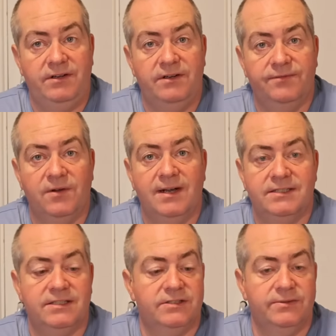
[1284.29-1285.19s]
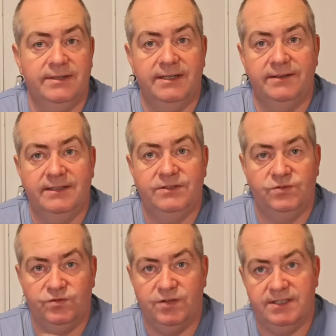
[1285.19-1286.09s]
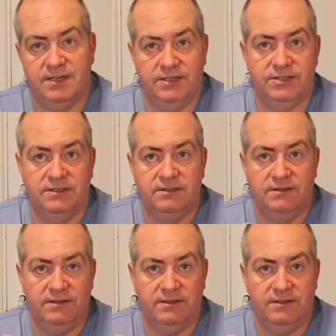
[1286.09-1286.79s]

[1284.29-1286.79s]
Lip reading: you've got access to an AI translator.